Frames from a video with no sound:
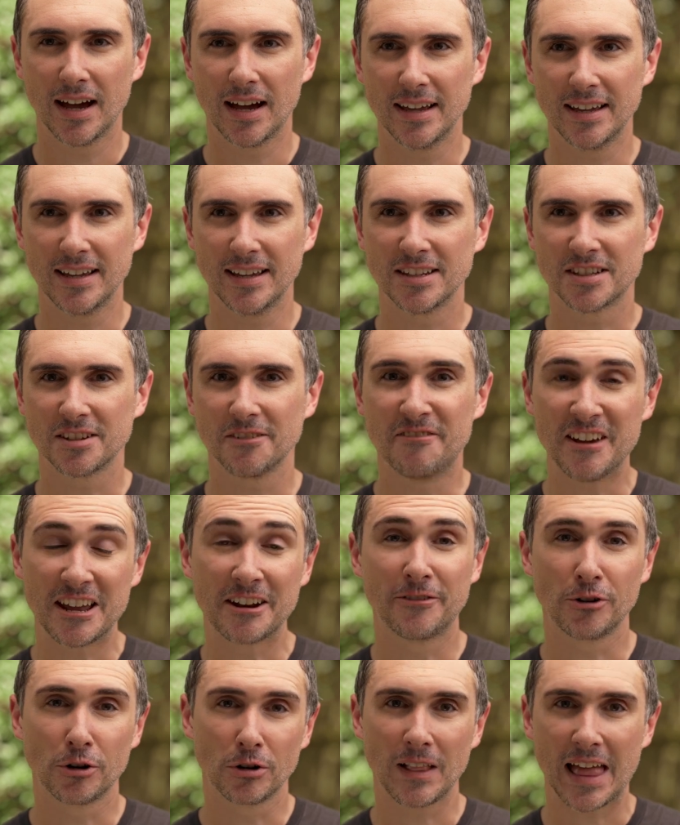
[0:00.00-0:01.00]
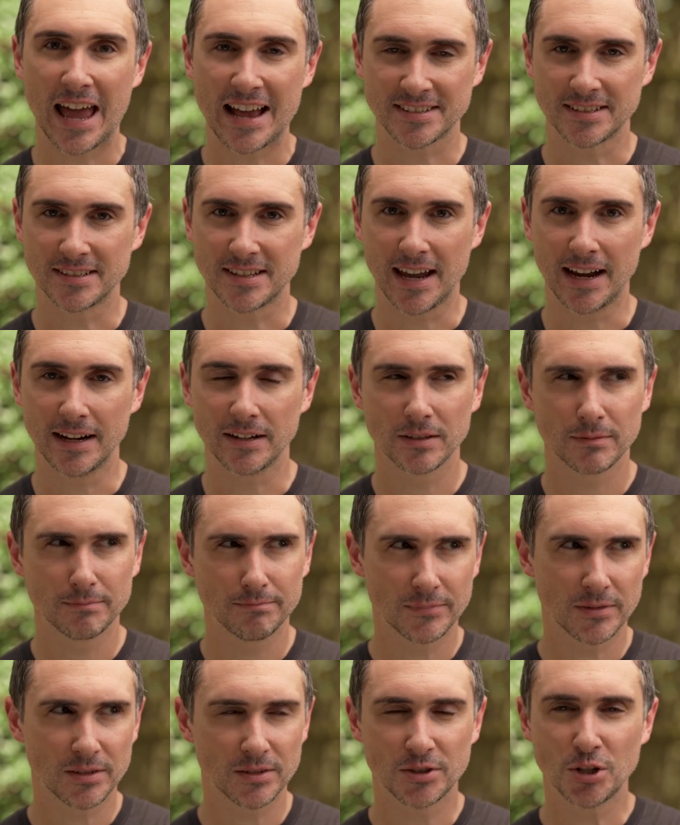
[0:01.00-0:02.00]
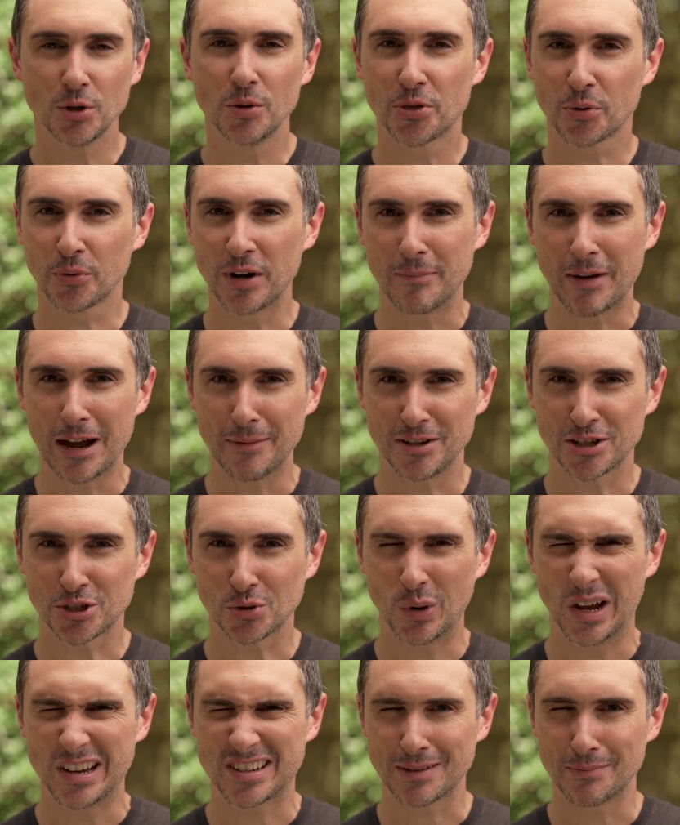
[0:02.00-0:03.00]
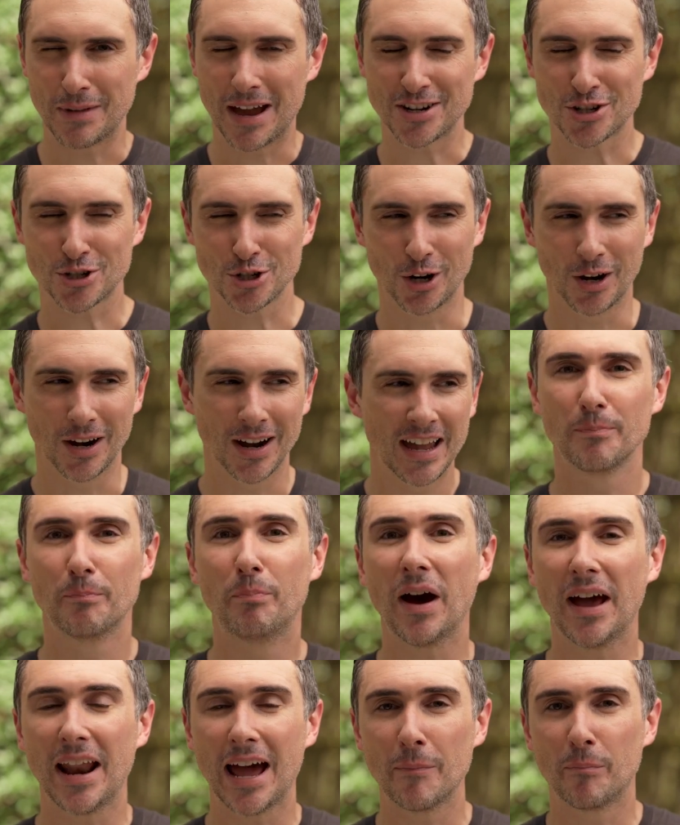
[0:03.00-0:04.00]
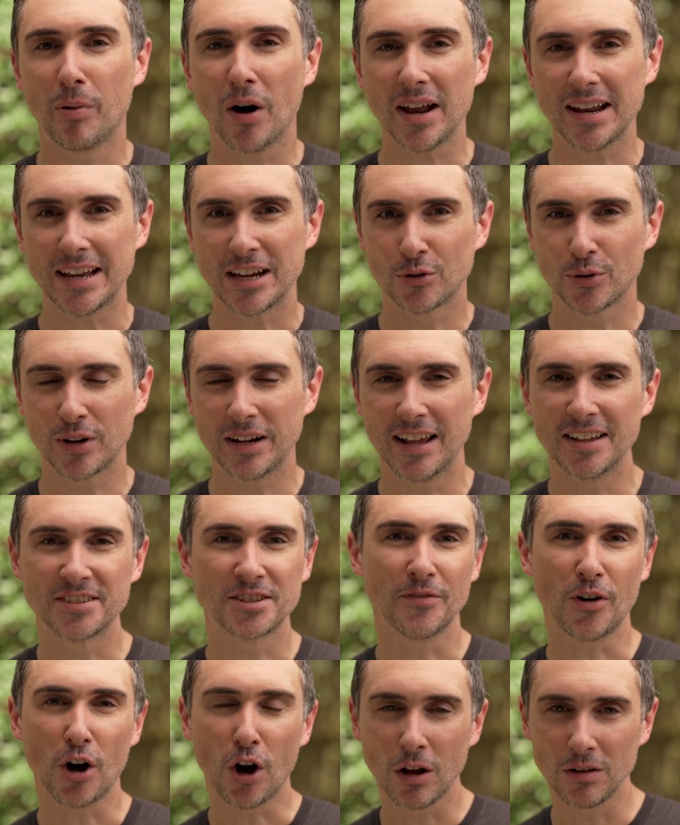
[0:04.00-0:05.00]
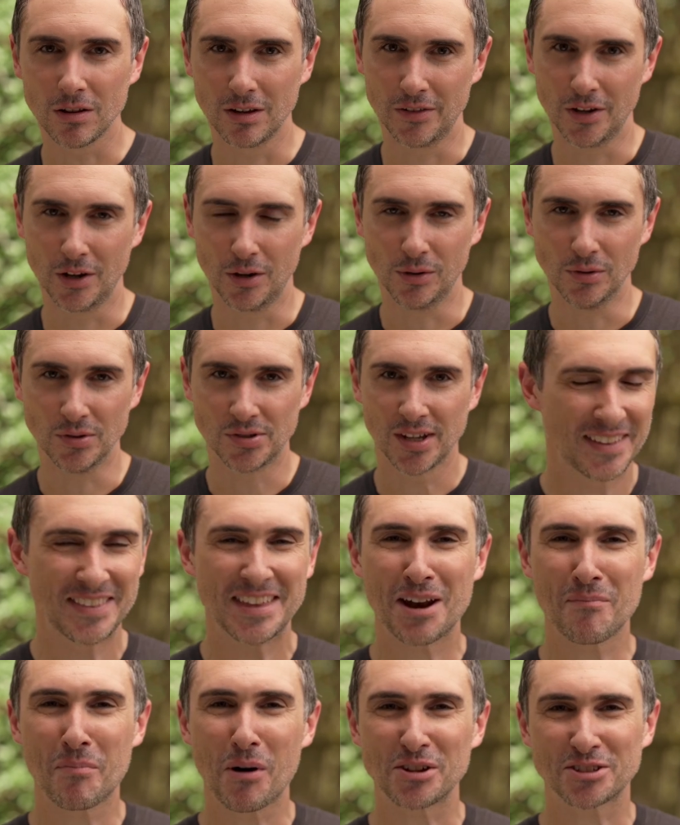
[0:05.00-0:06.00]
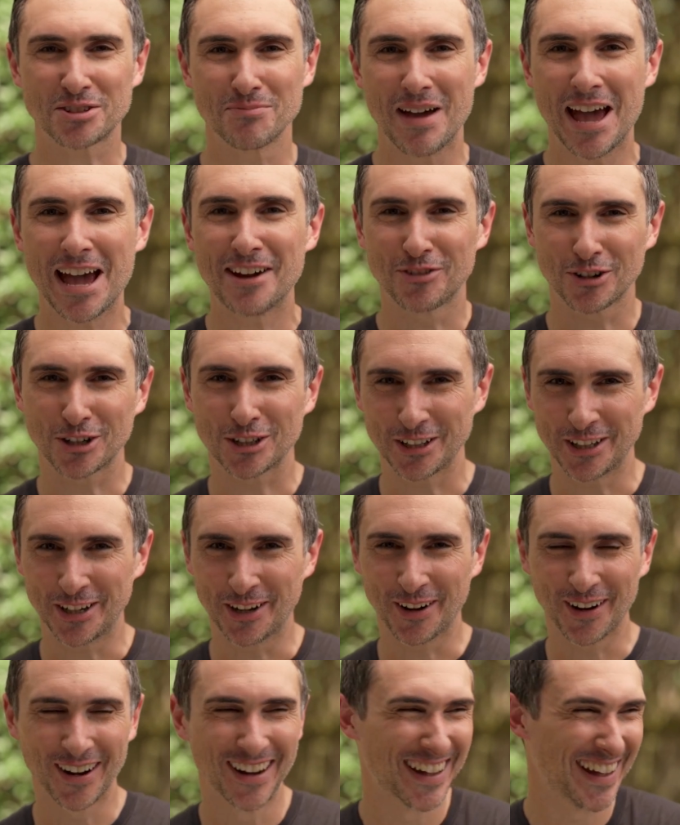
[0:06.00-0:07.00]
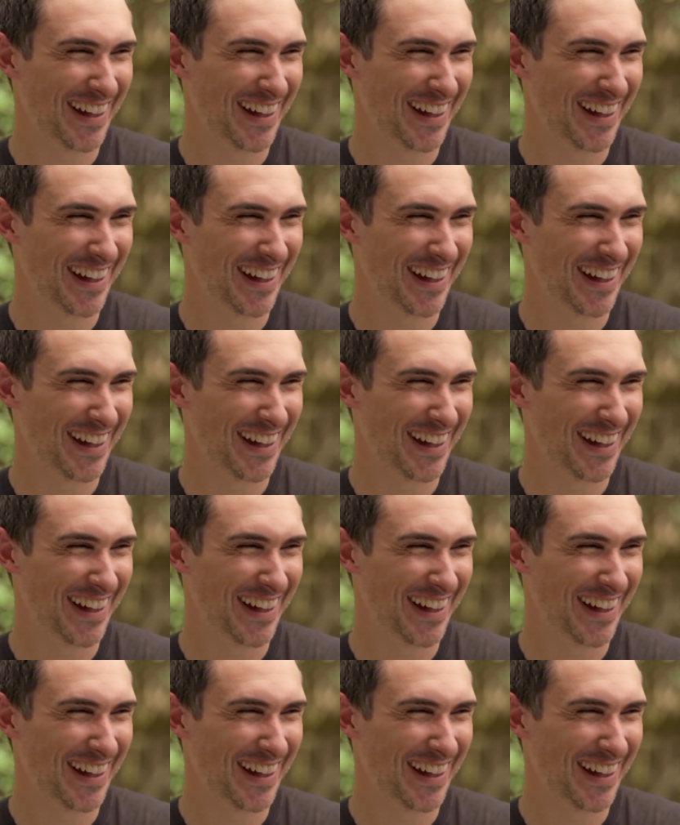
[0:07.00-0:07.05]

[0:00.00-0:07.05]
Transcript: is vetiveryl acetate. 2 and 3 might be switched, I'm not sure. But I bought ingredients of all of those, then I bought some Everclear,